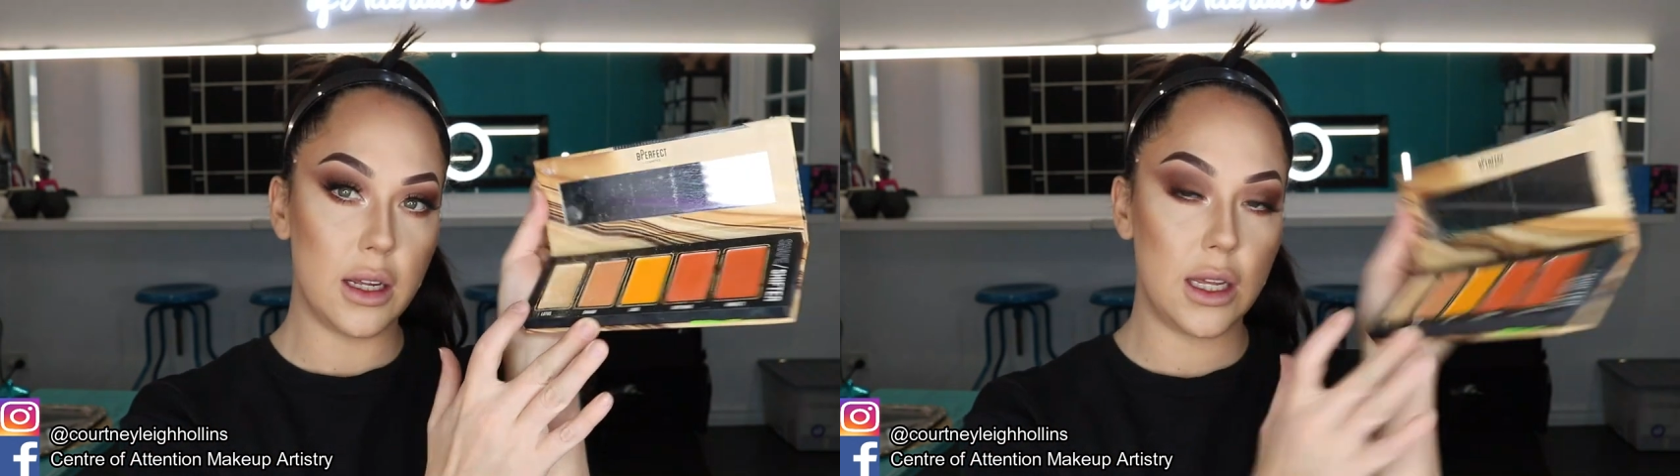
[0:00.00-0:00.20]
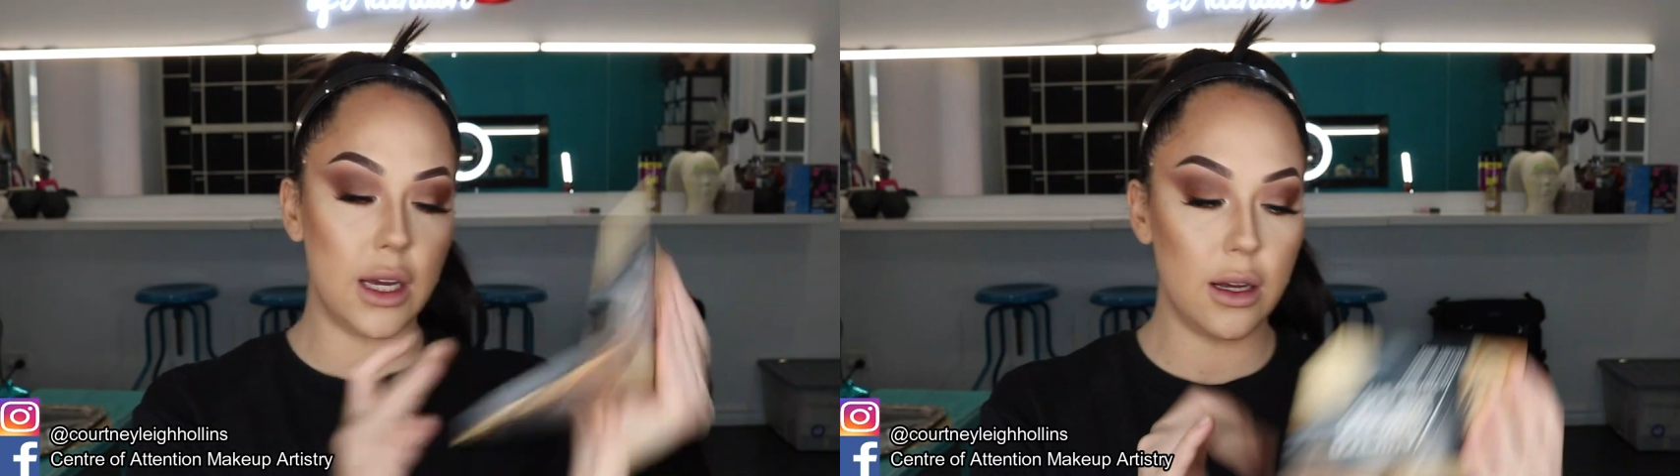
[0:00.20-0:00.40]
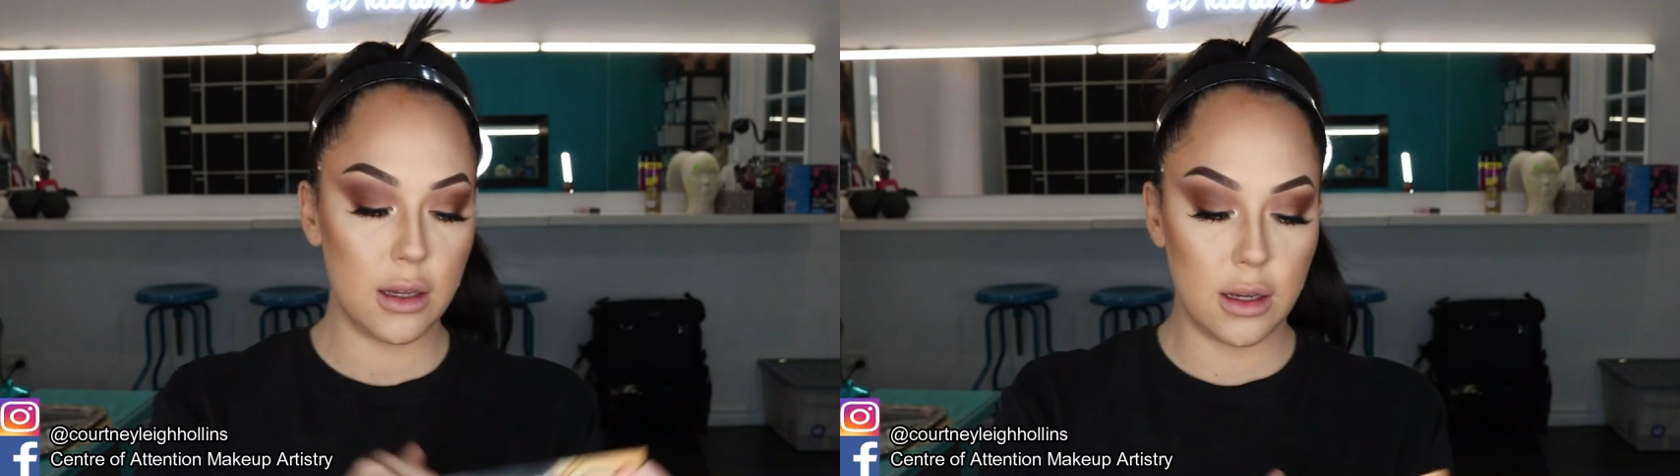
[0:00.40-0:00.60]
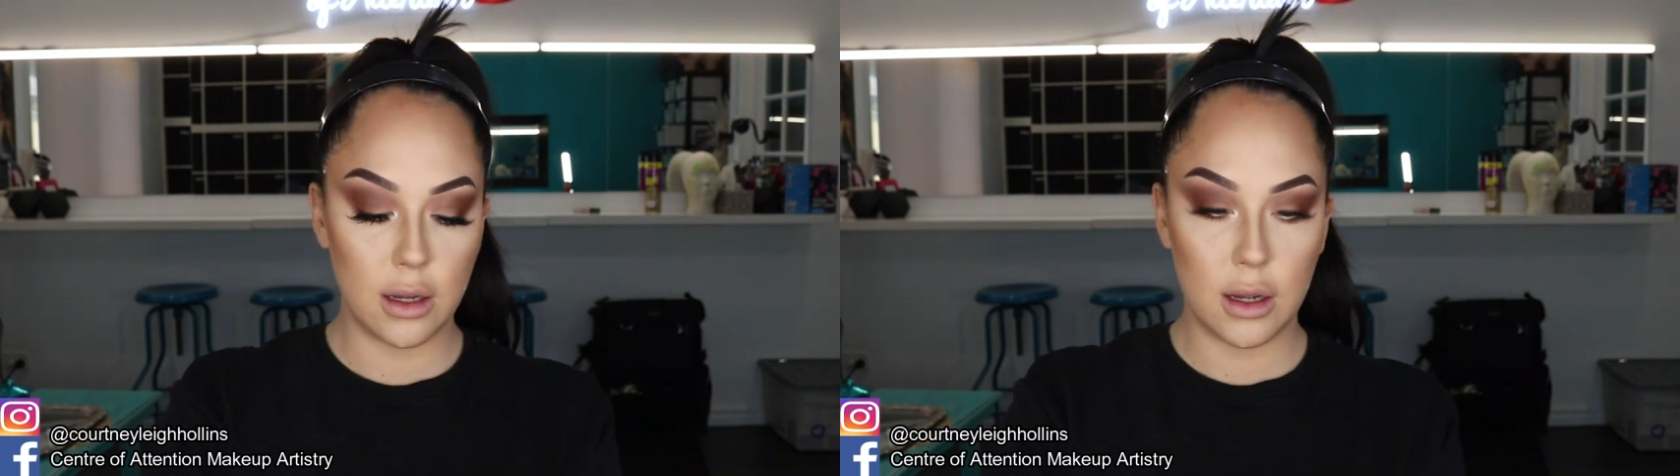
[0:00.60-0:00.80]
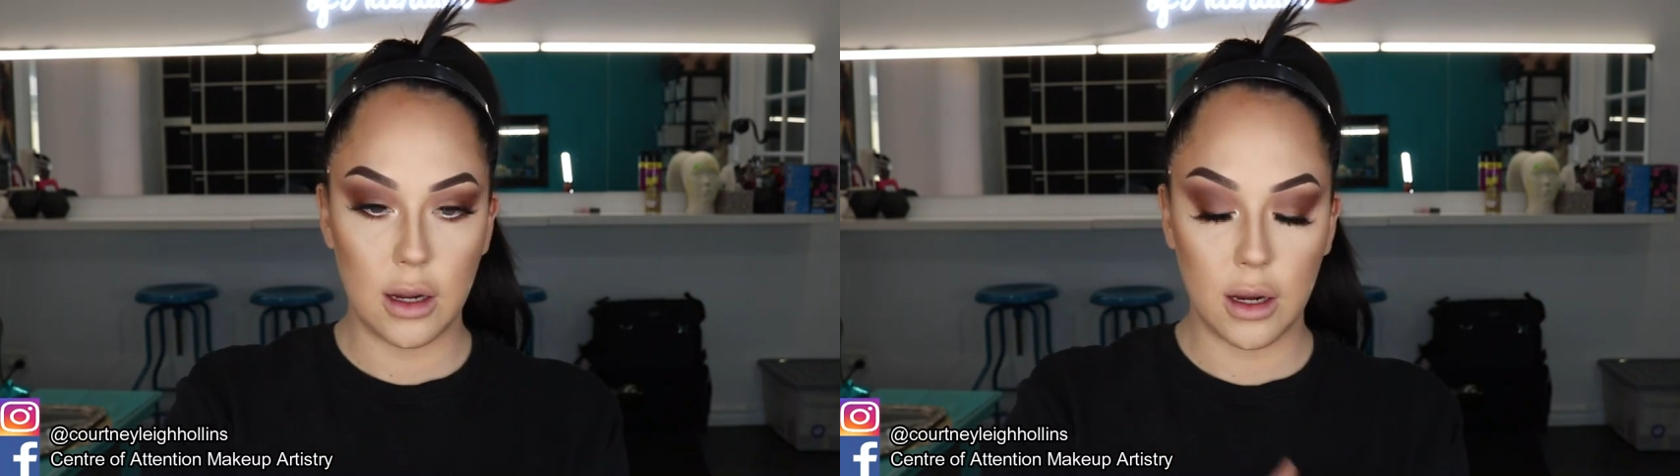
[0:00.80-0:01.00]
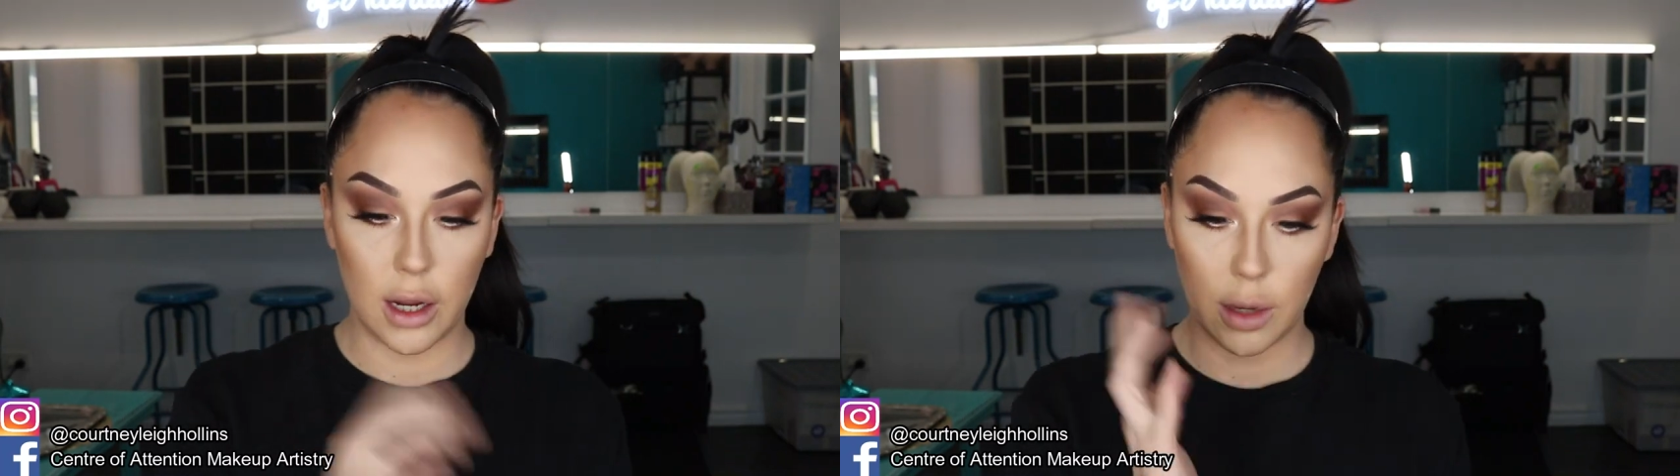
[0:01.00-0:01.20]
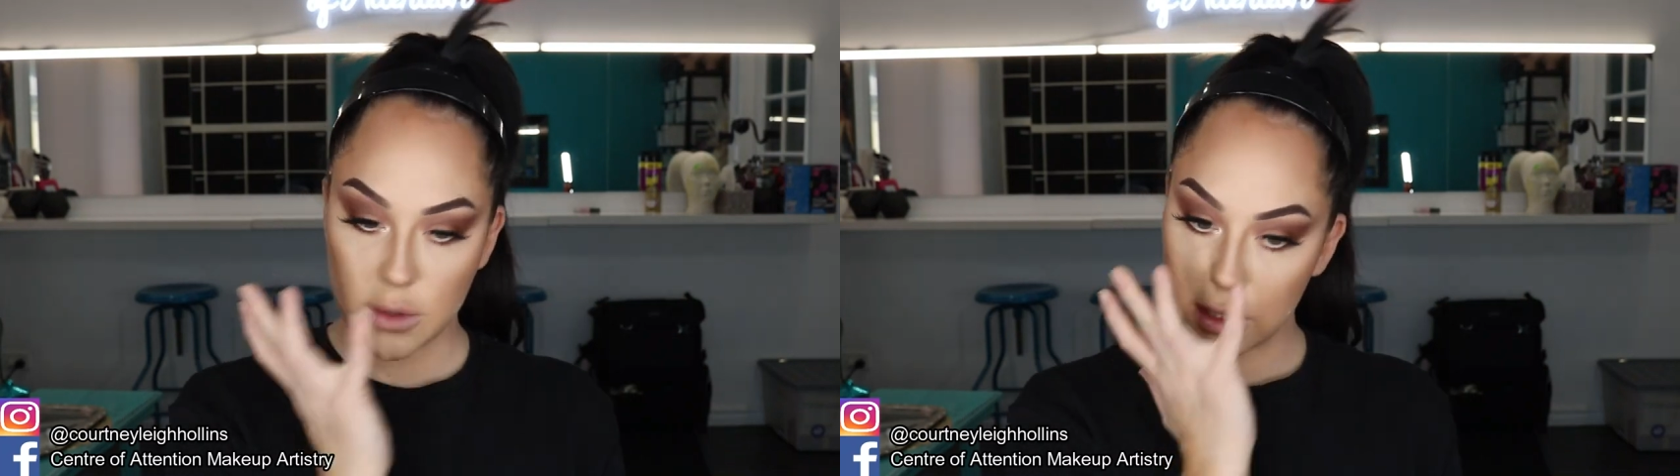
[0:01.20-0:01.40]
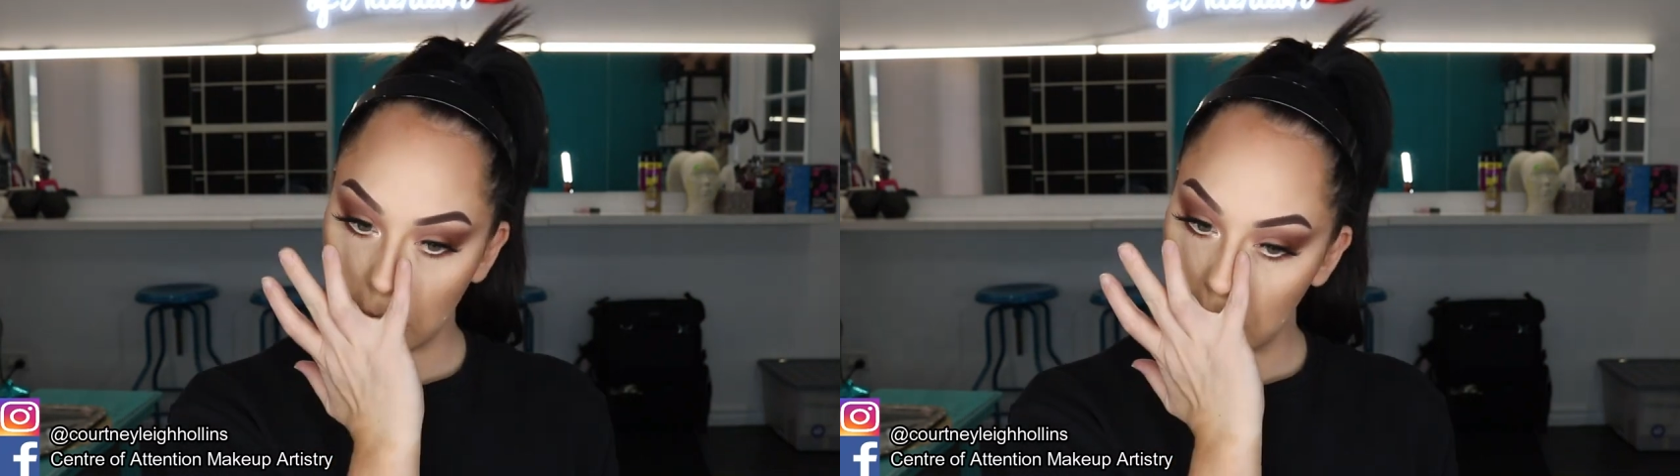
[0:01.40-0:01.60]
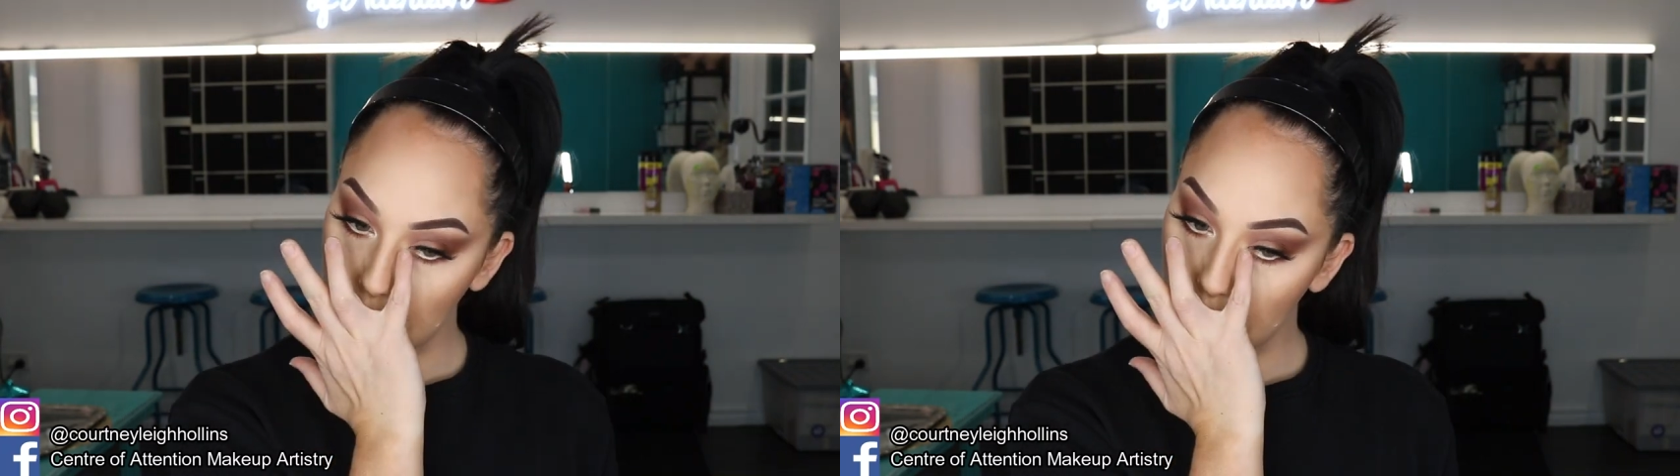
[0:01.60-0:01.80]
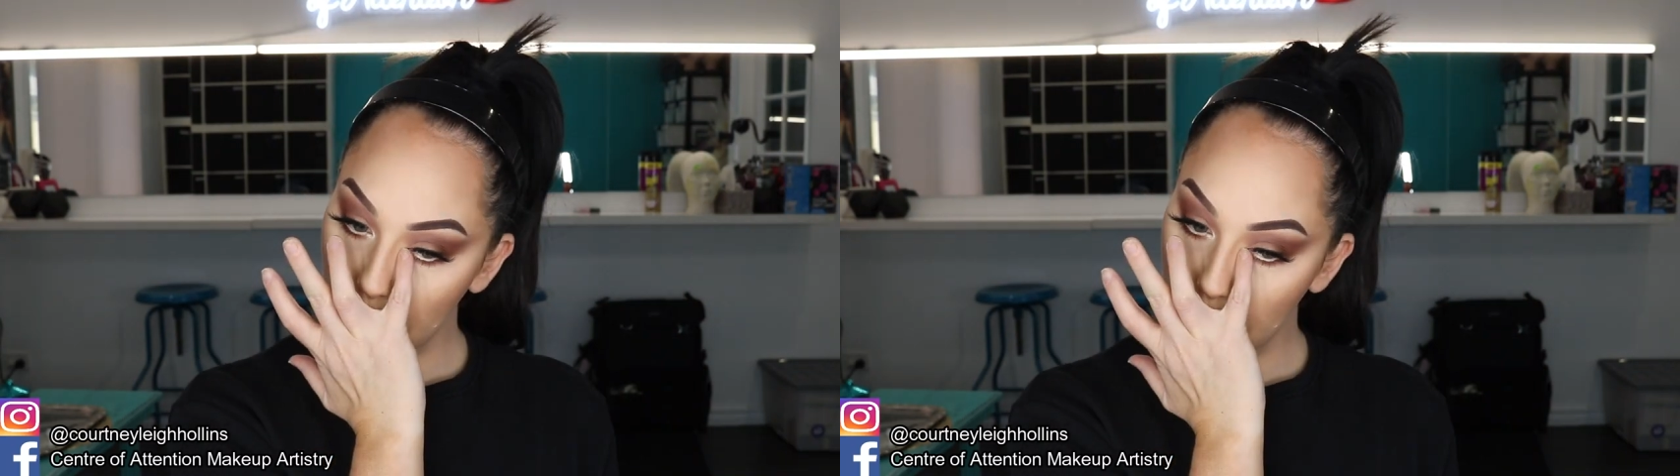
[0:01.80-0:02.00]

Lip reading: here. I'm just gonna